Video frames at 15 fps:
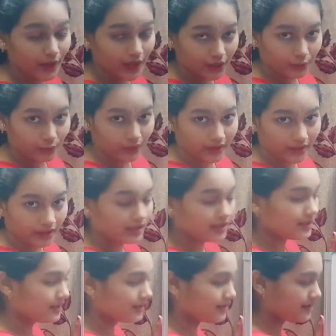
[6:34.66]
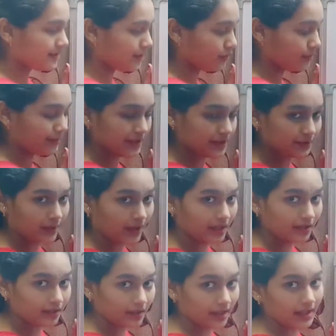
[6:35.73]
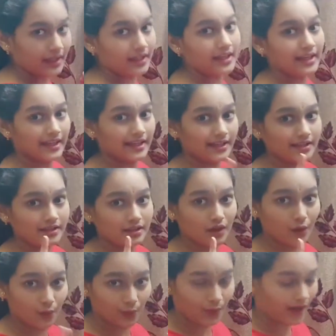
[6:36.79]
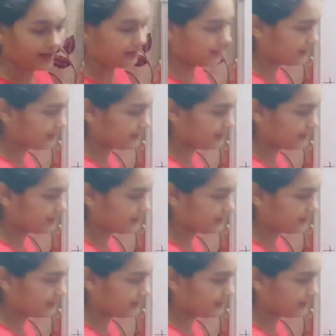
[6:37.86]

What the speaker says: 1 to it. 0 plus 1 is 1.